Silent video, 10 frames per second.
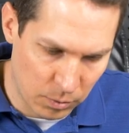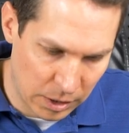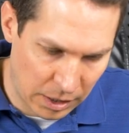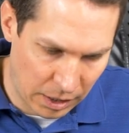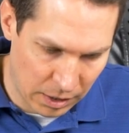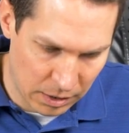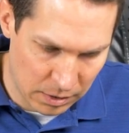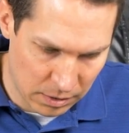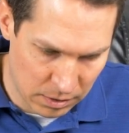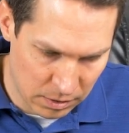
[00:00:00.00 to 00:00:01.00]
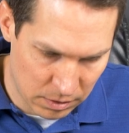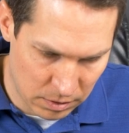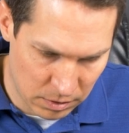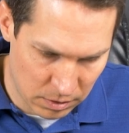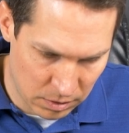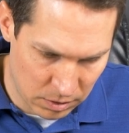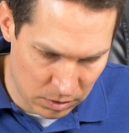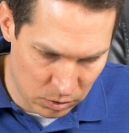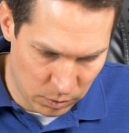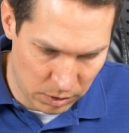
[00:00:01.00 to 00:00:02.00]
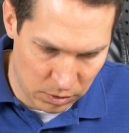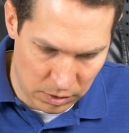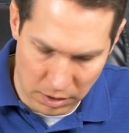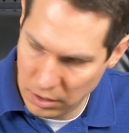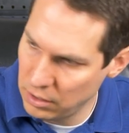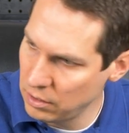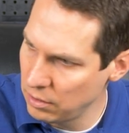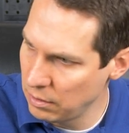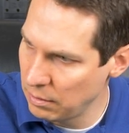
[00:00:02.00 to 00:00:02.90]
that we can 22K